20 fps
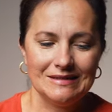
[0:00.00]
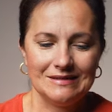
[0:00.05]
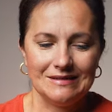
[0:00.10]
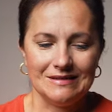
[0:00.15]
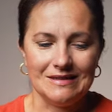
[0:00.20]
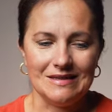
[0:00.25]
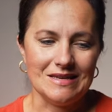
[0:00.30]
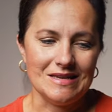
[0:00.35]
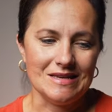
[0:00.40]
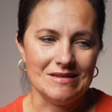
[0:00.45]

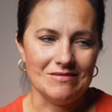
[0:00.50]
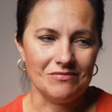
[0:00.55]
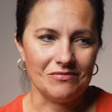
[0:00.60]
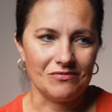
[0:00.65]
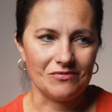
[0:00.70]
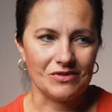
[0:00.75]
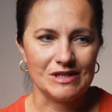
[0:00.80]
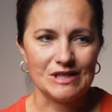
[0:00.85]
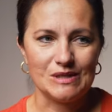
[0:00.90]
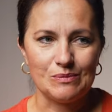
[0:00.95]
the
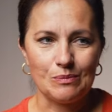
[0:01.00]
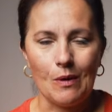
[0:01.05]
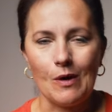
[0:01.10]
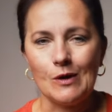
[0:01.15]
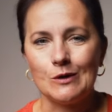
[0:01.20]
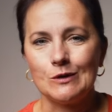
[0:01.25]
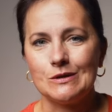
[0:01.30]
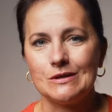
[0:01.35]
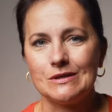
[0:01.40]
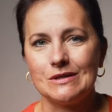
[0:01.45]

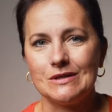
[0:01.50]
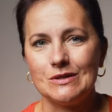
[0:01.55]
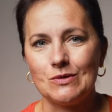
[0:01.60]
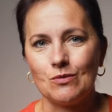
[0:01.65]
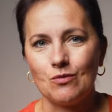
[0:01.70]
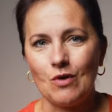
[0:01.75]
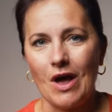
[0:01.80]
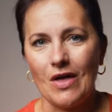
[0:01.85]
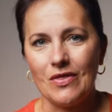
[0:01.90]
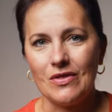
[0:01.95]
response is
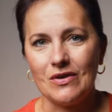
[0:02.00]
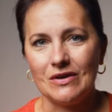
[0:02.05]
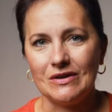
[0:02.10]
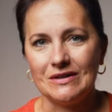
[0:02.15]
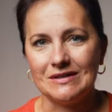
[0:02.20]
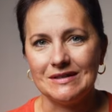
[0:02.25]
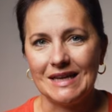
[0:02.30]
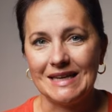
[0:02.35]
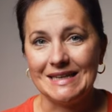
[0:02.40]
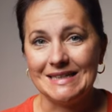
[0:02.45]
rather
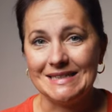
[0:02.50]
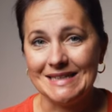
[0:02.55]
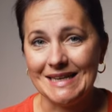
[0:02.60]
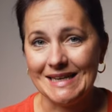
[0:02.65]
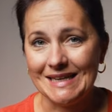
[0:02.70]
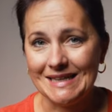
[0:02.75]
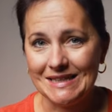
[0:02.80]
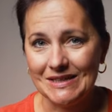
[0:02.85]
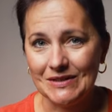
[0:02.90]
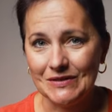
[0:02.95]

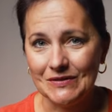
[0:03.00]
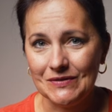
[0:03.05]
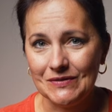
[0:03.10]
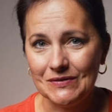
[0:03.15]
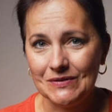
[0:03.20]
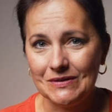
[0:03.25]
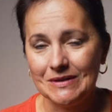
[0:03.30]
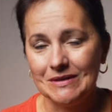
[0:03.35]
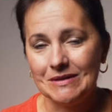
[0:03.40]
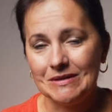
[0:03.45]

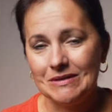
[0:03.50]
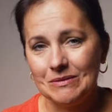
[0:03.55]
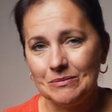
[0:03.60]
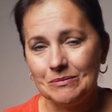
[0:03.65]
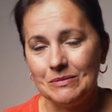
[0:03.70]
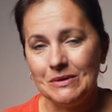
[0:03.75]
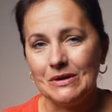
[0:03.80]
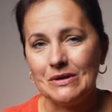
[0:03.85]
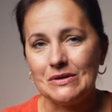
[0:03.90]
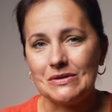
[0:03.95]
negative
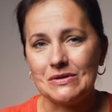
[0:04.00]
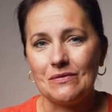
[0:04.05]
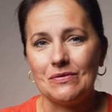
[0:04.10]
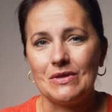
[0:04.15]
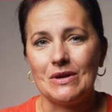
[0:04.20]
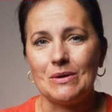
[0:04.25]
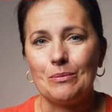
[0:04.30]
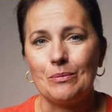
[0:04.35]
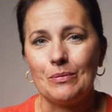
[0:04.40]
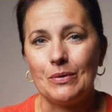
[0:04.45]
because of
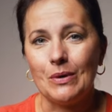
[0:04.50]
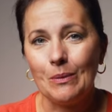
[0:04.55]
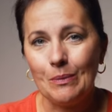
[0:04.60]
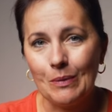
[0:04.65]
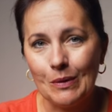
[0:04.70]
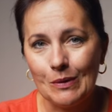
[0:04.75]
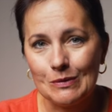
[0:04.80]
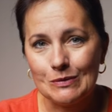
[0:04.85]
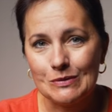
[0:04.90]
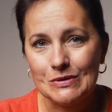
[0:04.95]
their
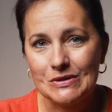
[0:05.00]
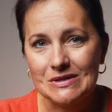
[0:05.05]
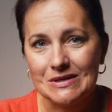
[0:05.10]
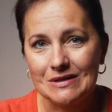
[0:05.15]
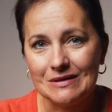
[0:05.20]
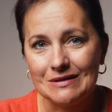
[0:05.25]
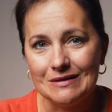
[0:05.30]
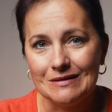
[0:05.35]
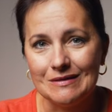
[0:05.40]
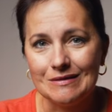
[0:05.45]

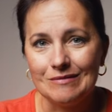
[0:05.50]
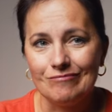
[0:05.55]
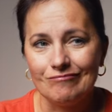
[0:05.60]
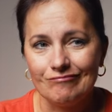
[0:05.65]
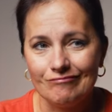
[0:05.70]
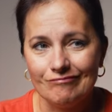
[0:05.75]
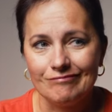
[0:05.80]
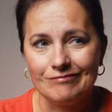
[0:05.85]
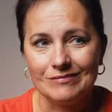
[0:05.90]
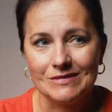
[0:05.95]
proposed
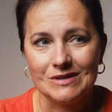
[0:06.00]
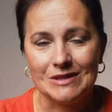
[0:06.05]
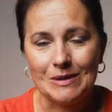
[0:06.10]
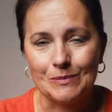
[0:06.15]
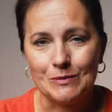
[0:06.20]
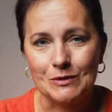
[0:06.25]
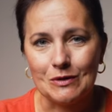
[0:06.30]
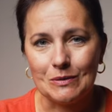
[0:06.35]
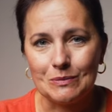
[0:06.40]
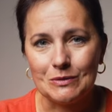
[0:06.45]

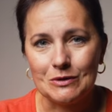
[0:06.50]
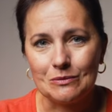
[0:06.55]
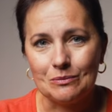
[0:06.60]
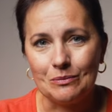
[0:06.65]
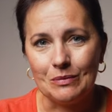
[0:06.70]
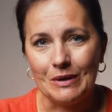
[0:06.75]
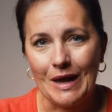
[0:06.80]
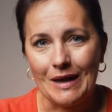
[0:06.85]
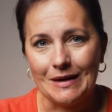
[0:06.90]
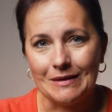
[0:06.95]
subscription
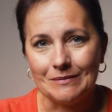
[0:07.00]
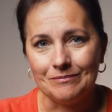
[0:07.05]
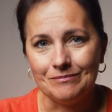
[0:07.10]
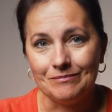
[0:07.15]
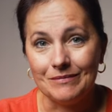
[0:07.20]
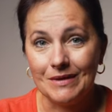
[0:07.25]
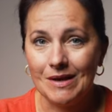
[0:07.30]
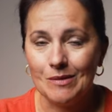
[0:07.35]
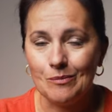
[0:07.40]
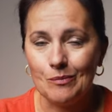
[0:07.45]
plan
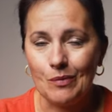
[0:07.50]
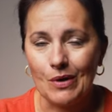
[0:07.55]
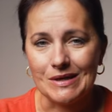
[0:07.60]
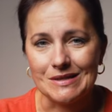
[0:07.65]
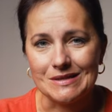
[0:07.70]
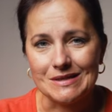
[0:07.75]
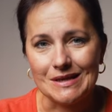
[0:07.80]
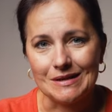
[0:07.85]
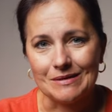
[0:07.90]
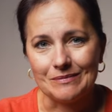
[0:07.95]
and
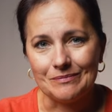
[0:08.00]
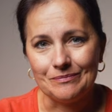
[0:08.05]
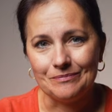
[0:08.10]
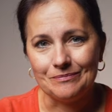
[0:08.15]
pricing.